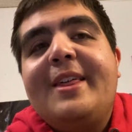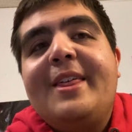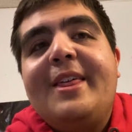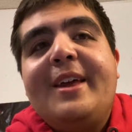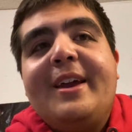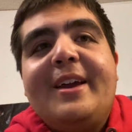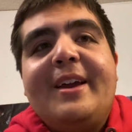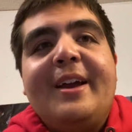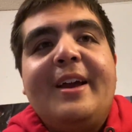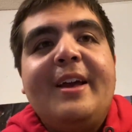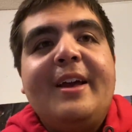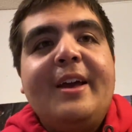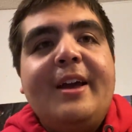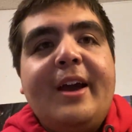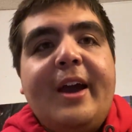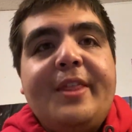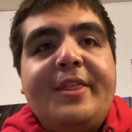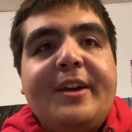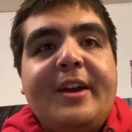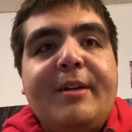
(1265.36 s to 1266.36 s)

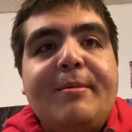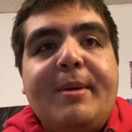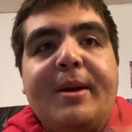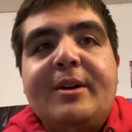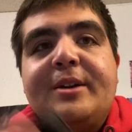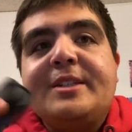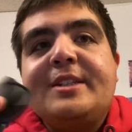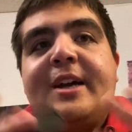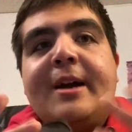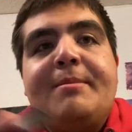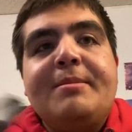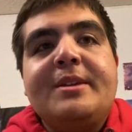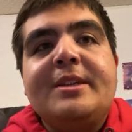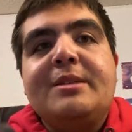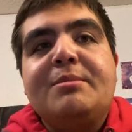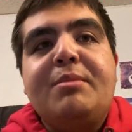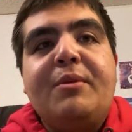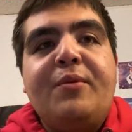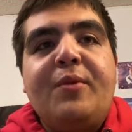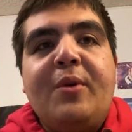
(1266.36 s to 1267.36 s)
think I better stop this
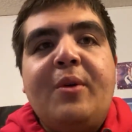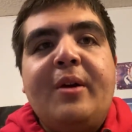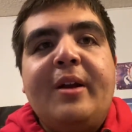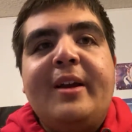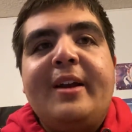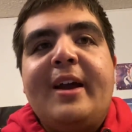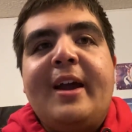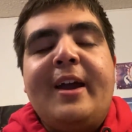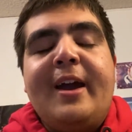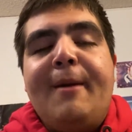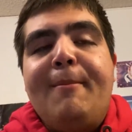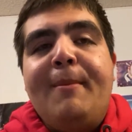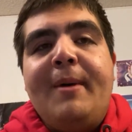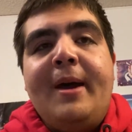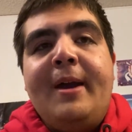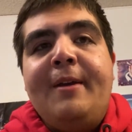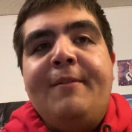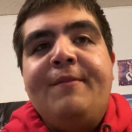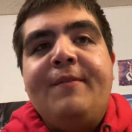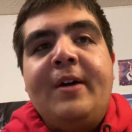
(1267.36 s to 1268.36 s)
before I
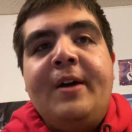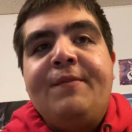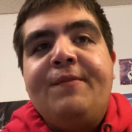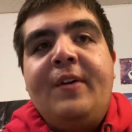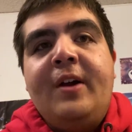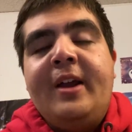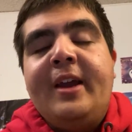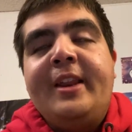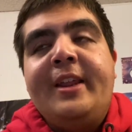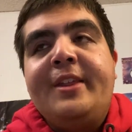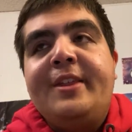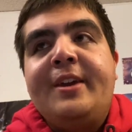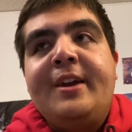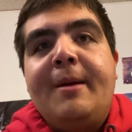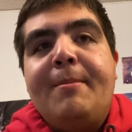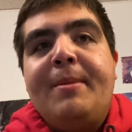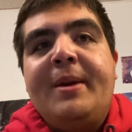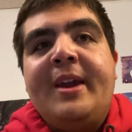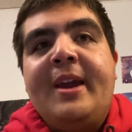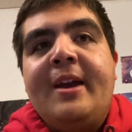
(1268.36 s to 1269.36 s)
f anything
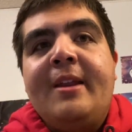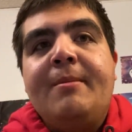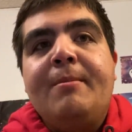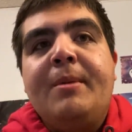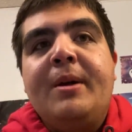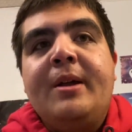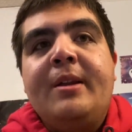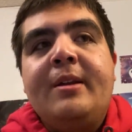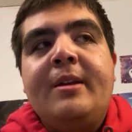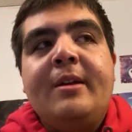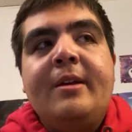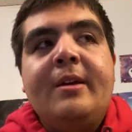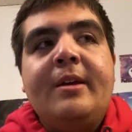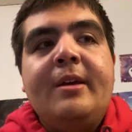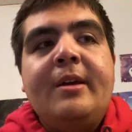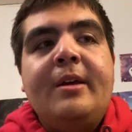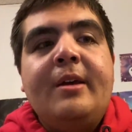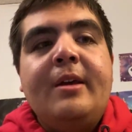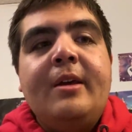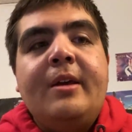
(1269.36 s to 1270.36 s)
up again, but
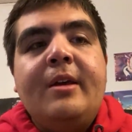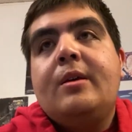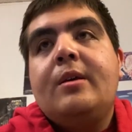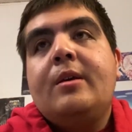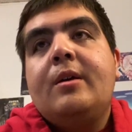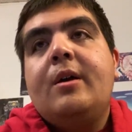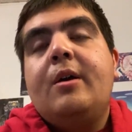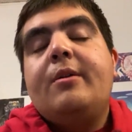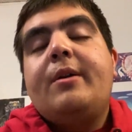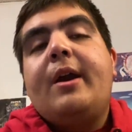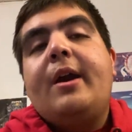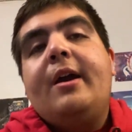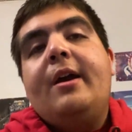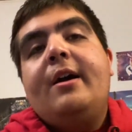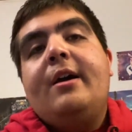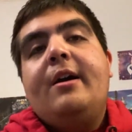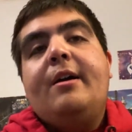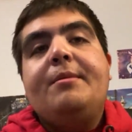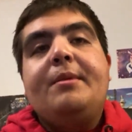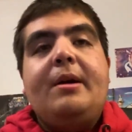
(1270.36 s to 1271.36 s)
okay,
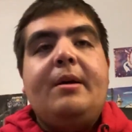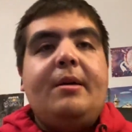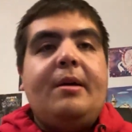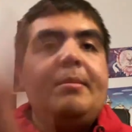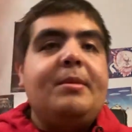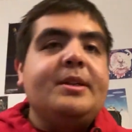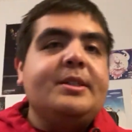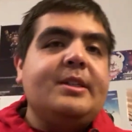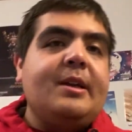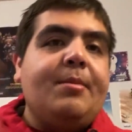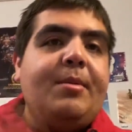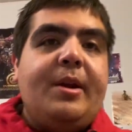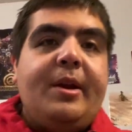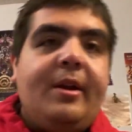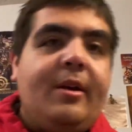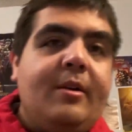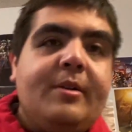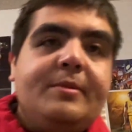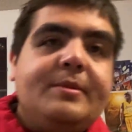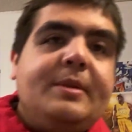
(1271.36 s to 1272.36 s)
I'm gonna stop right
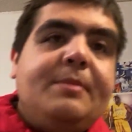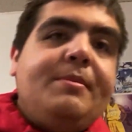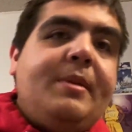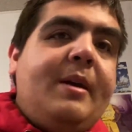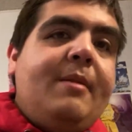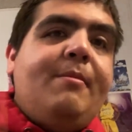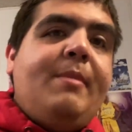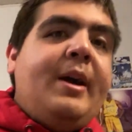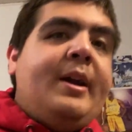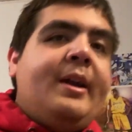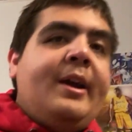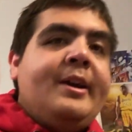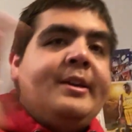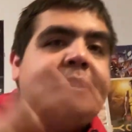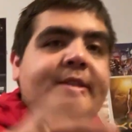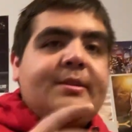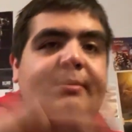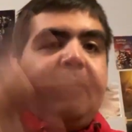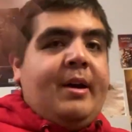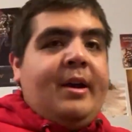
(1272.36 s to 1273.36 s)
here. So, bye
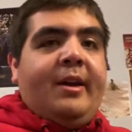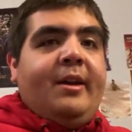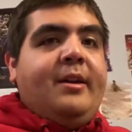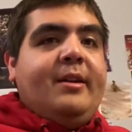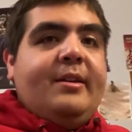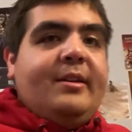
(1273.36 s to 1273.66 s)
guys, bye.